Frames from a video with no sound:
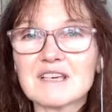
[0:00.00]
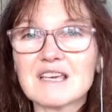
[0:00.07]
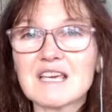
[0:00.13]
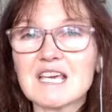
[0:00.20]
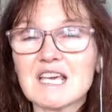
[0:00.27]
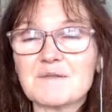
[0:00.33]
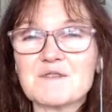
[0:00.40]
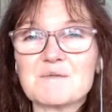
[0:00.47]

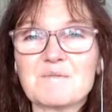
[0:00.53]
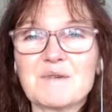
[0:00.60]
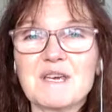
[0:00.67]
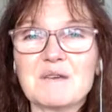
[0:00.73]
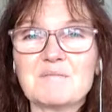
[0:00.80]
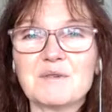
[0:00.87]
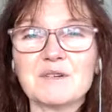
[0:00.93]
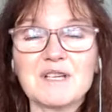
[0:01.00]
gives
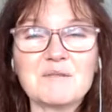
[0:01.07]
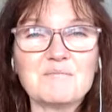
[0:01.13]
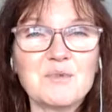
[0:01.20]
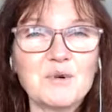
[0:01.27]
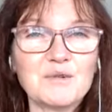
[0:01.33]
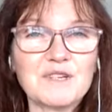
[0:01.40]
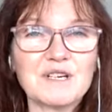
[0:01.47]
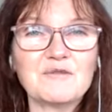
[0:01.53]
people
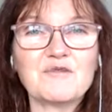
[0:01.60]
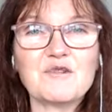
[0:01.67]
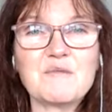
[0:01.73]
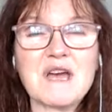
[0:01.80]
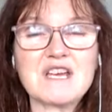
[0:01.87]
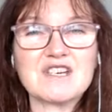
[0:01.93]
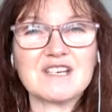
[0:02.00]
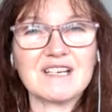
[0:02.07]
important
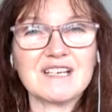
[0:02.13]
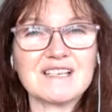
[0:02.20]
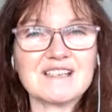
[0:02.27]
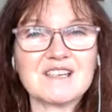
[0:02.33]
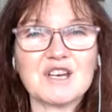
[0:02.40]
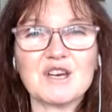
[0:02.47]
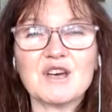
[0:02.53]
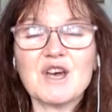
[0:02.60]
information as
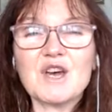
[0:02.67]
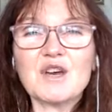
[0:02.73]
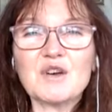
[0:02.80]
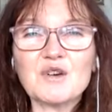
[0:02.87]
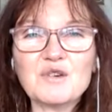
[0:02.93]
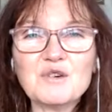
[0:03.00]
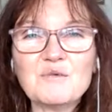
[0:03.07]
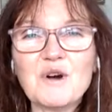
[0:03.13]
to who
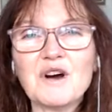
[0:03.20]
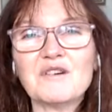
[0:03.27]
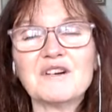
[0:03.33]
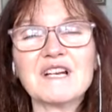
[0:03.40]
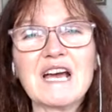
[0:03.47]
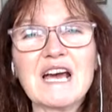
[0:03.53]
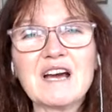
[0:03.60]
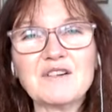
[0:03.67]
you are and
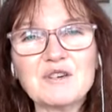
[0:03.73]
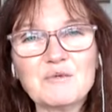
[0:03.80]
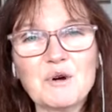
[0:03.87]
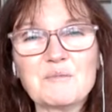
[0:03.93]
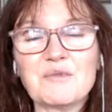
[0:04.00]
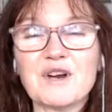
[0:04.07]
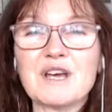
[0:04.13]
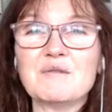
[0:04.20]
how you
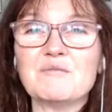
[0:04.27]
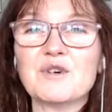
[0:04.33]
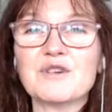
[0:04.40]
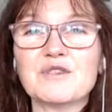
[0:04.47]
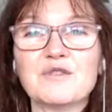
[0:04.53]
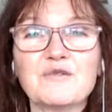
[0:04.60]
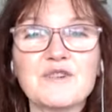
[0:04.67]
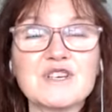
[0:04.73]
operate and what
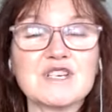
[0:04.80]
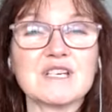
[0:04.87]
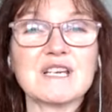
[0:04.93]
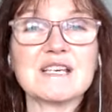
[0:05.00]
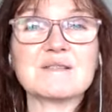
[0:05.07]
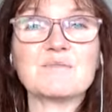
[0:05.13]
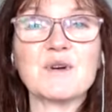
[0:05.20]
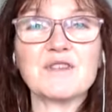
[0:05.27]
your vision
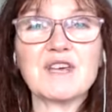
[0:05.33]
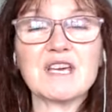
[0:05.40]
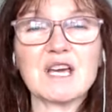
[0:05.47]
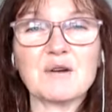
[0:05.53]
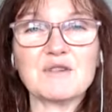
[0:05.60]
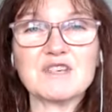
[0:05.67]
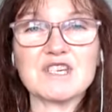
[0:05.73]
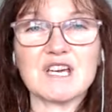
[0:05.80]
is when they go
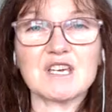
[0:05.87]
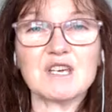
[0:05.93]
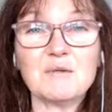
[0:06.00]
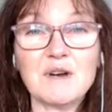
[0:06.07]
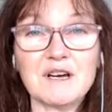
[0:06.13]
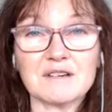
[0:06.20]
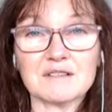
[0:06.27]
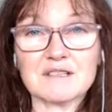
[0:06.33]
and check you
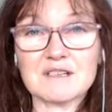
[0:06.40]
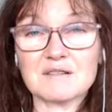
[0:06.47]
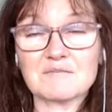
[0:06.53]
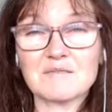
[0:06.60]
out.